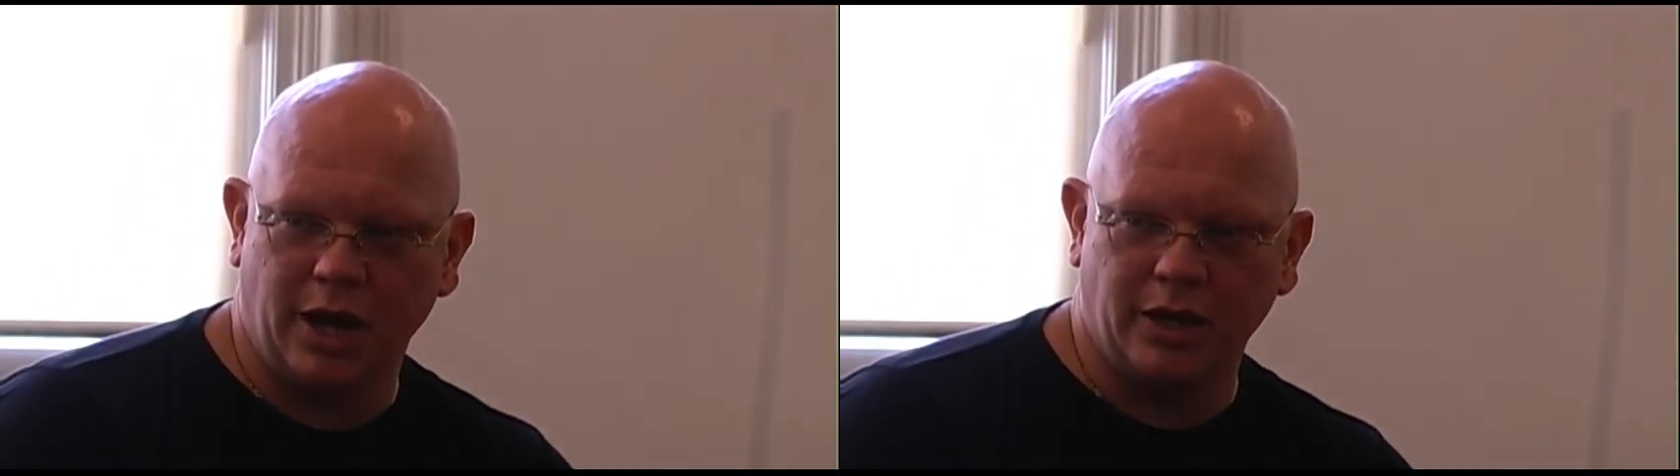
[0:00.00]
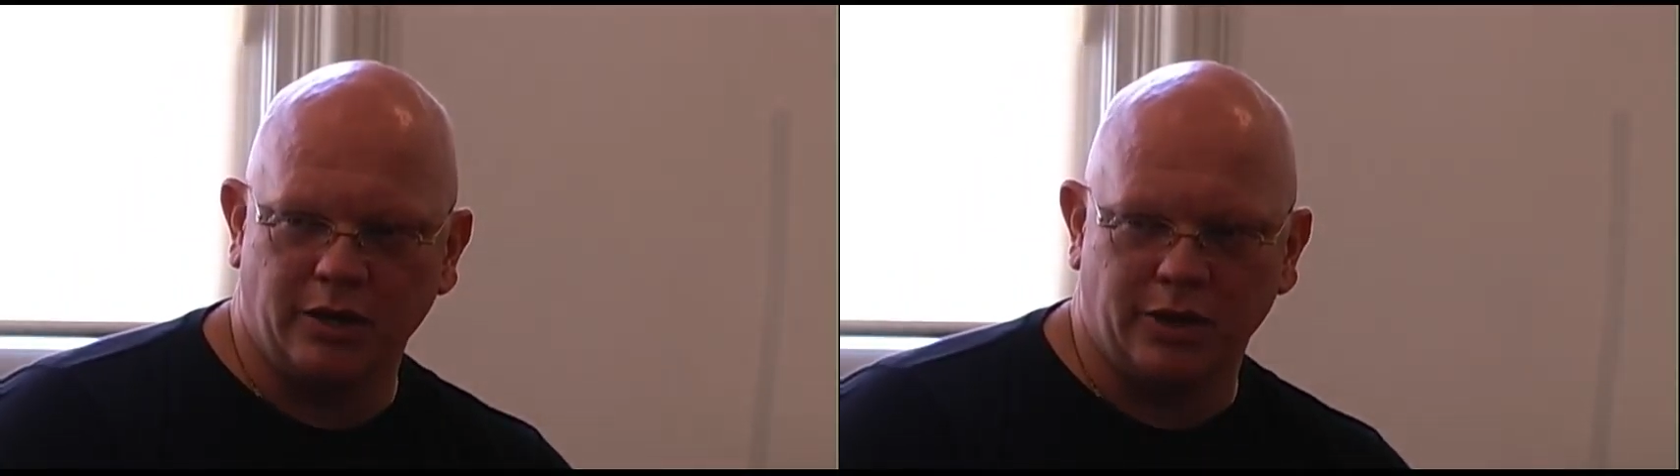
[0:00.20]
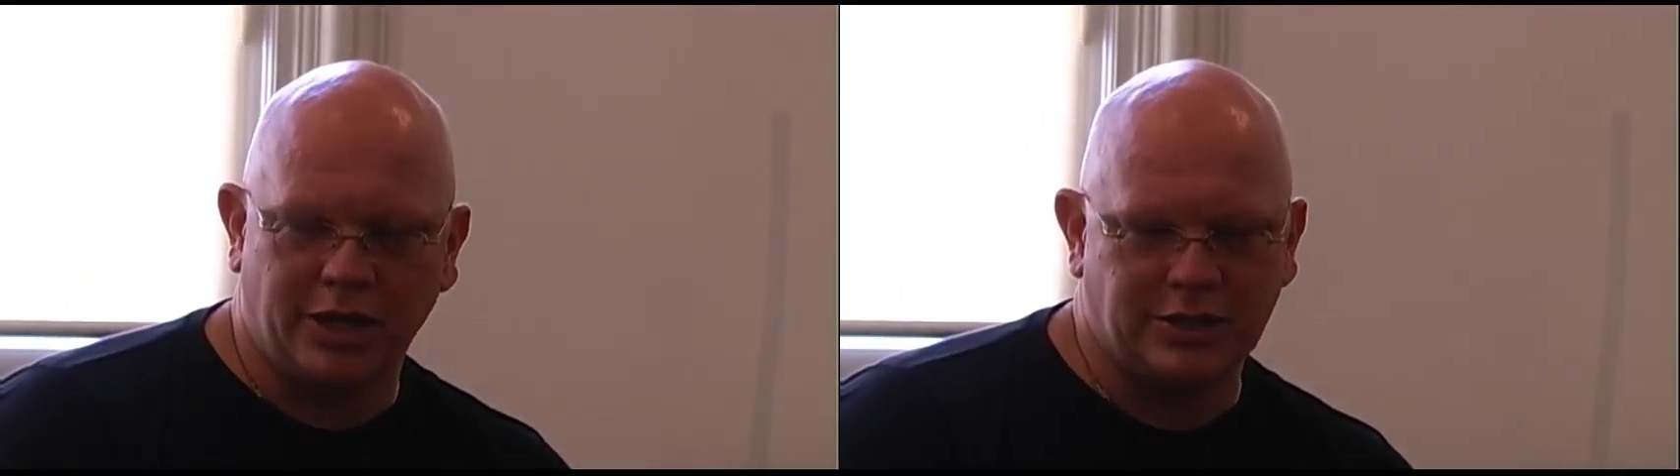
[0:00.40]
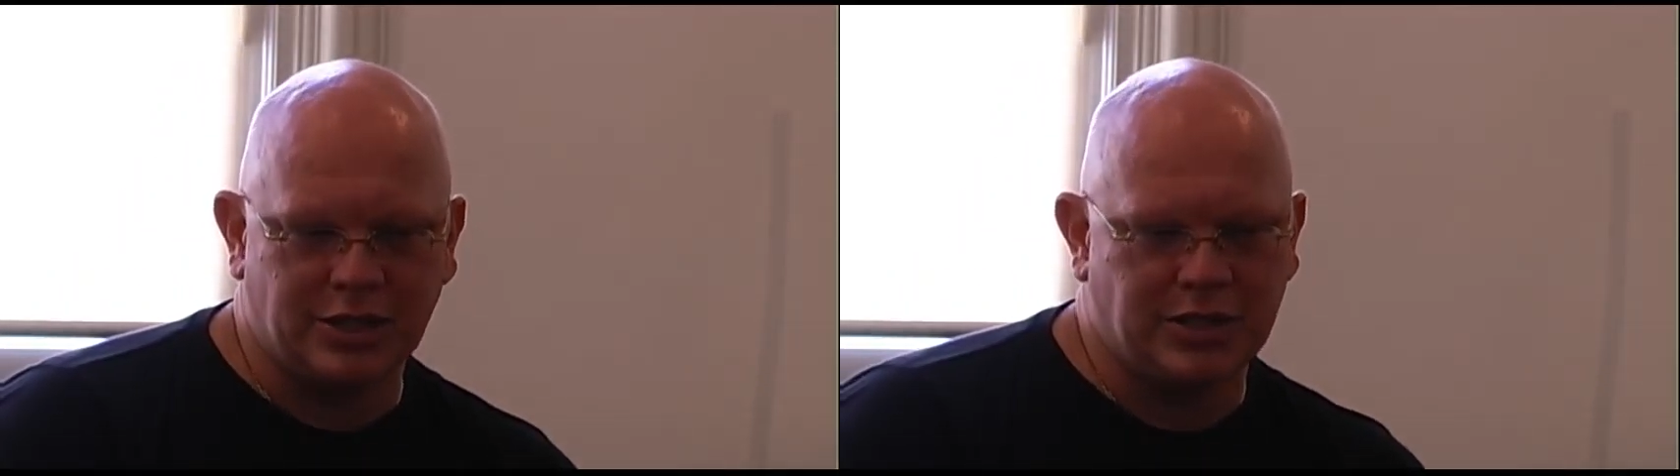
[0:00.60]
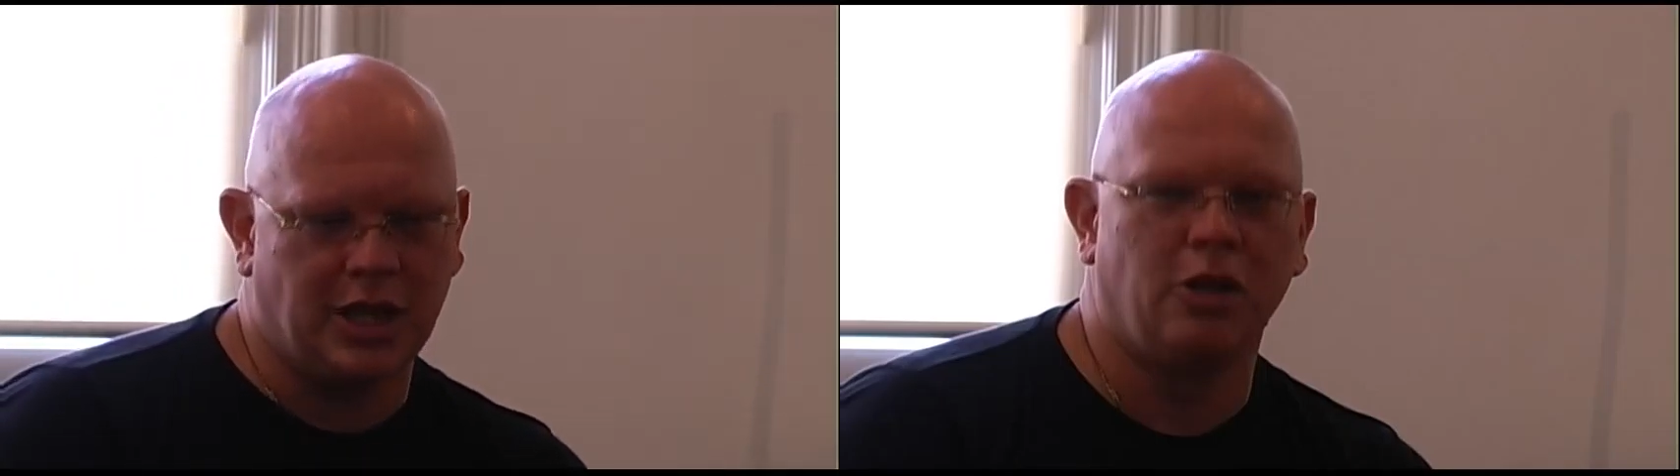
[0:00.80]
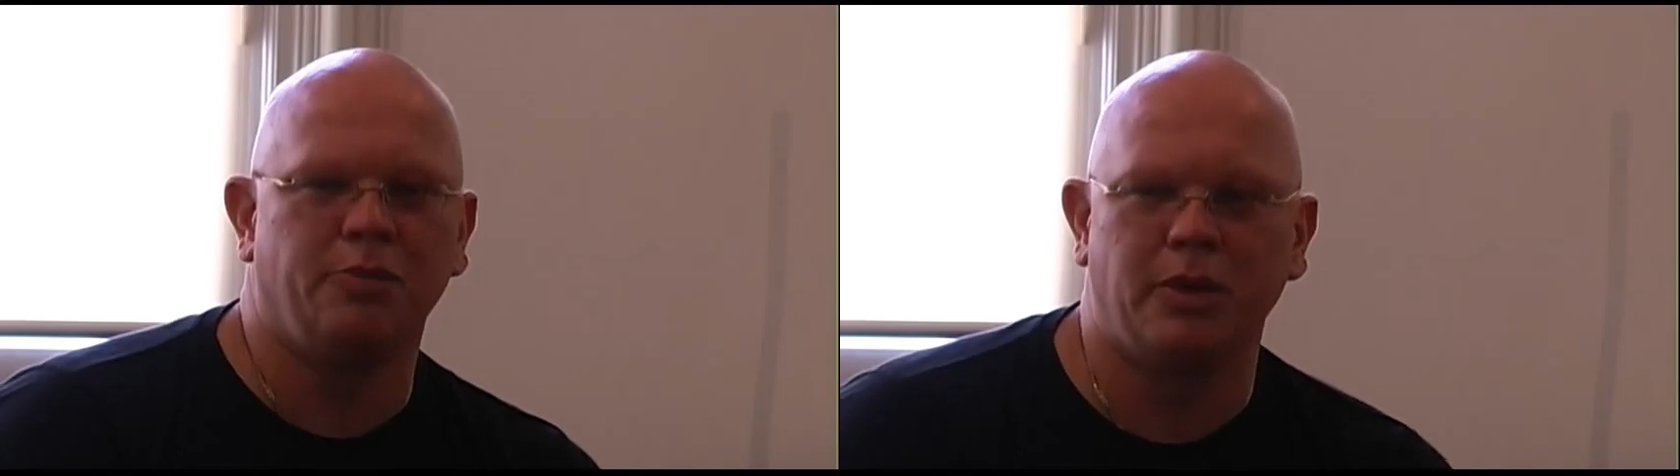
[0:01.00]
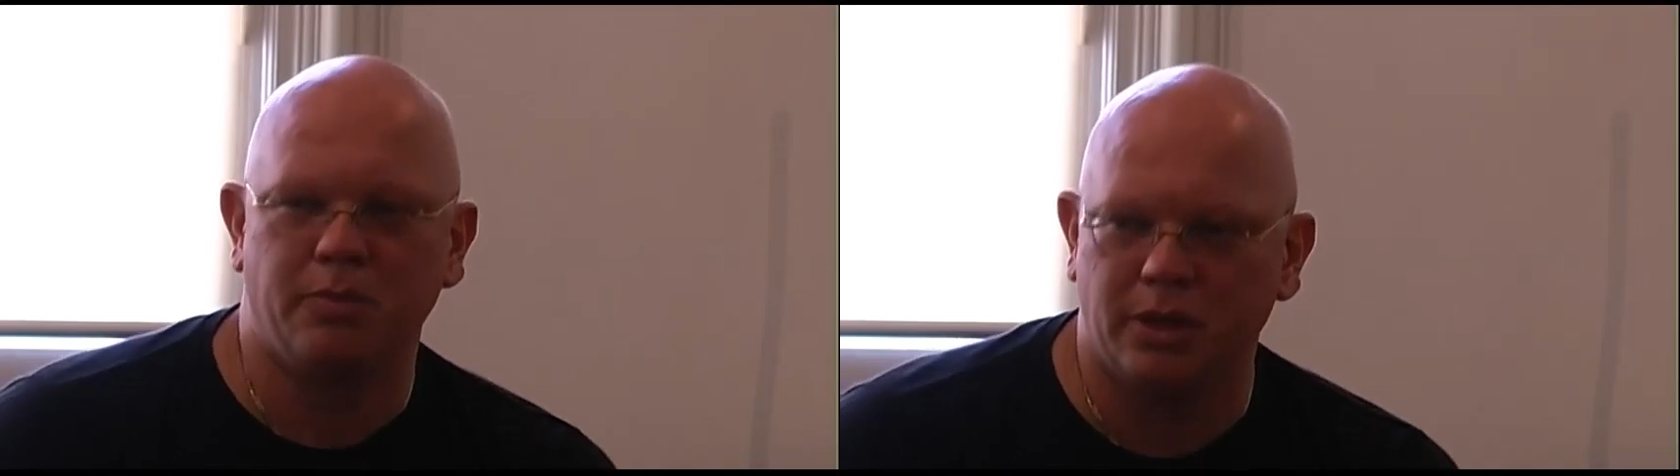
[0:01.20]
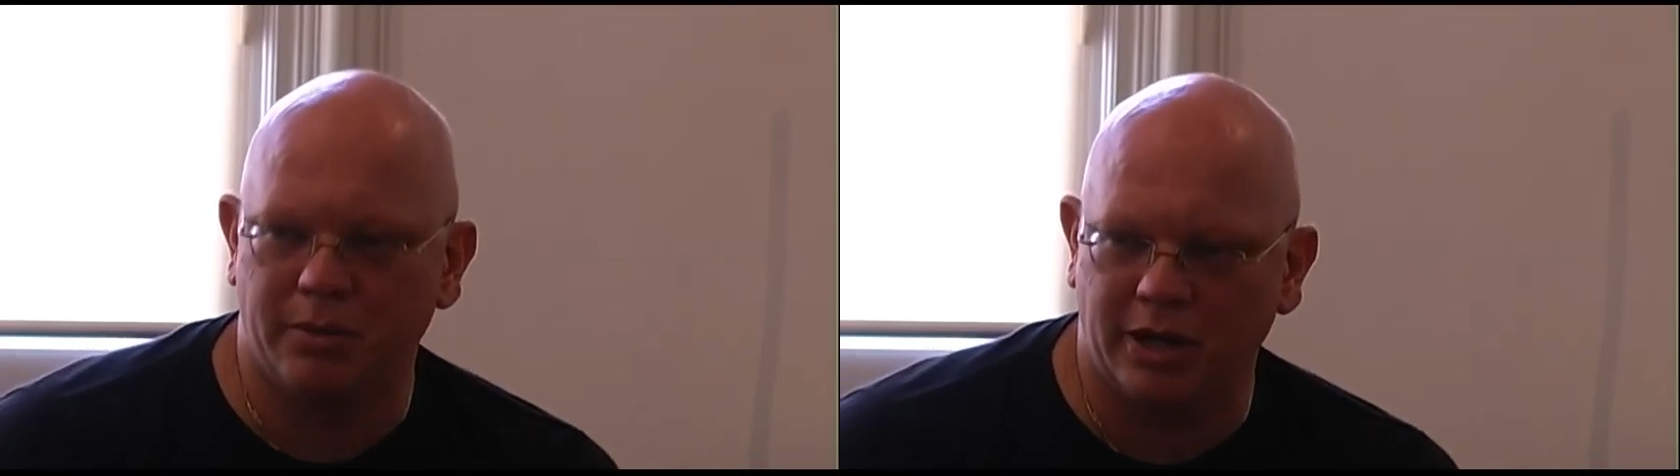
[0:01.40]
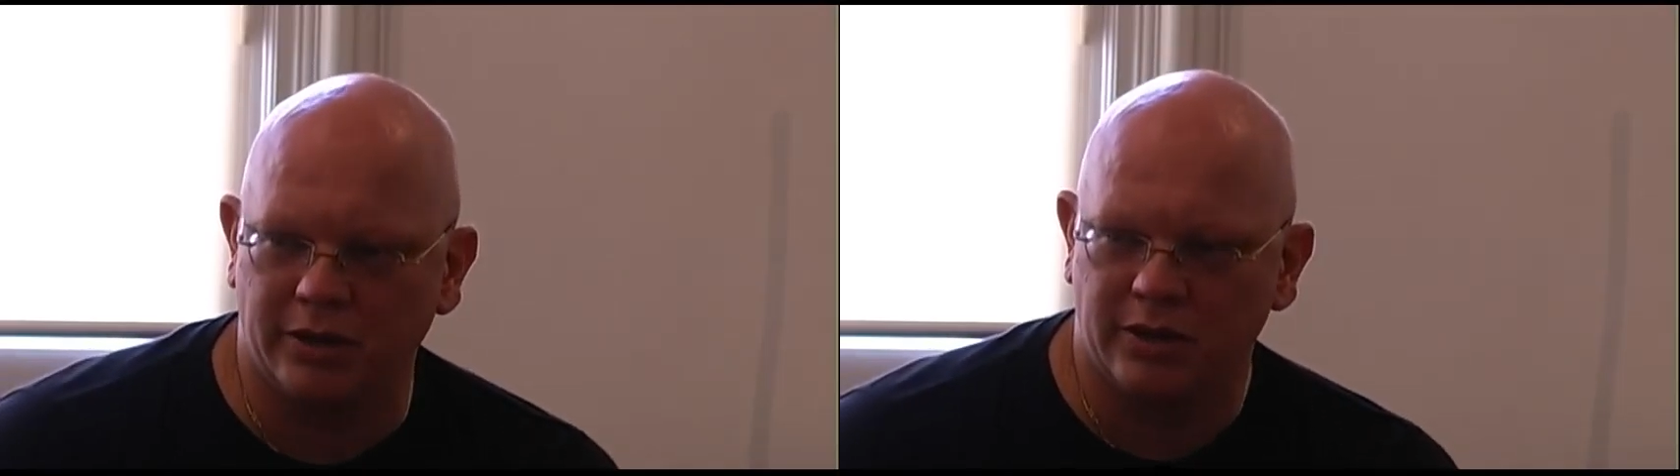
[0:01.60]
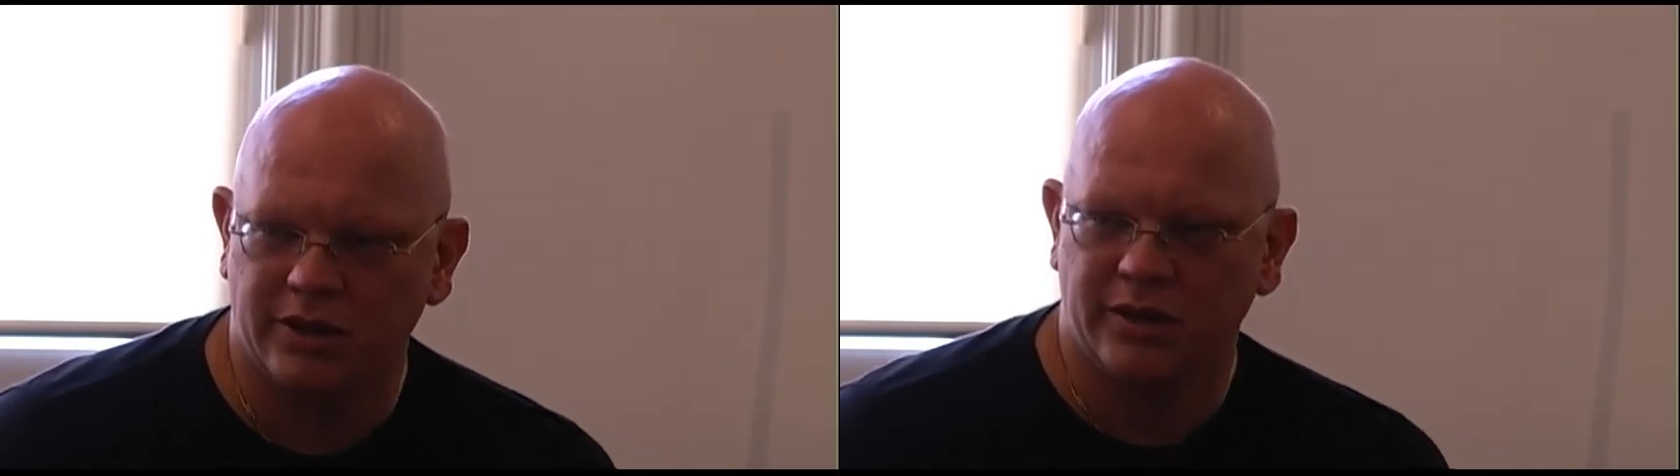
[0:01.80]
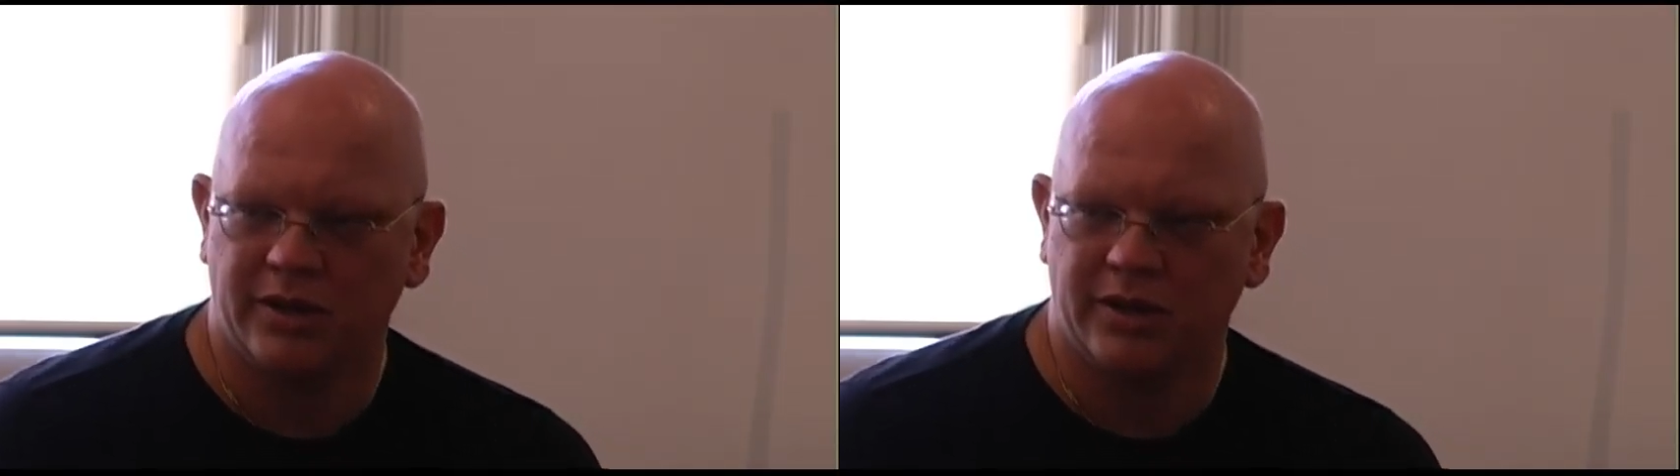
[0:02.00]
I don't like to tell people about